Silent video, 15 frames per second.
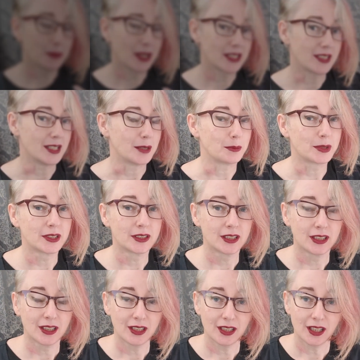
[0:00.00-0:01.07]
by step,
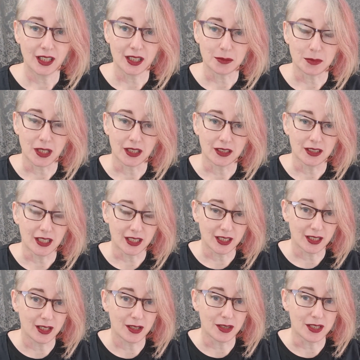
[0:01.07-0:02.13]
I'm
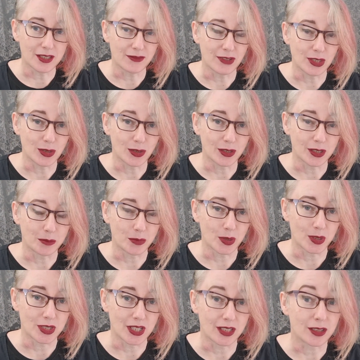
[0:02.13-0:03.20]
getting this Victorian
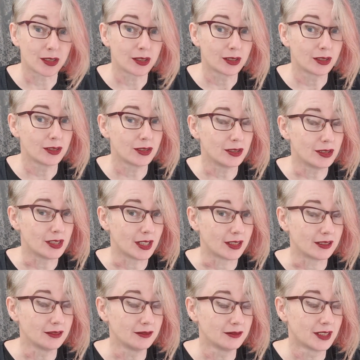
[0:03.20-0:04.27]
project
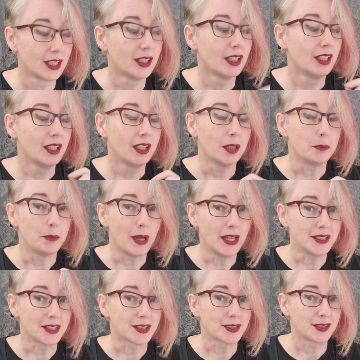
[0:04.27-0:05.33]
done,
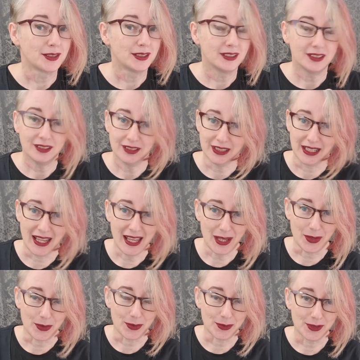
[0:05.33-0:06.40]
but
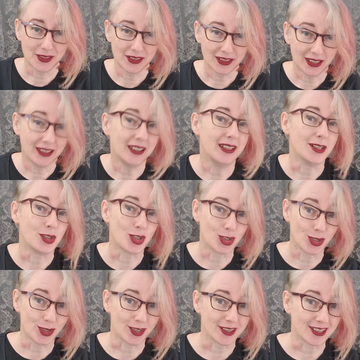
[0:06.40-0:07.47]
now I need a
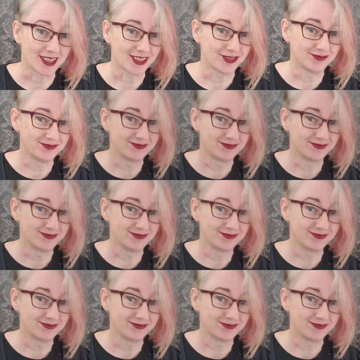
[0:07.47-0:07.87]
shirt.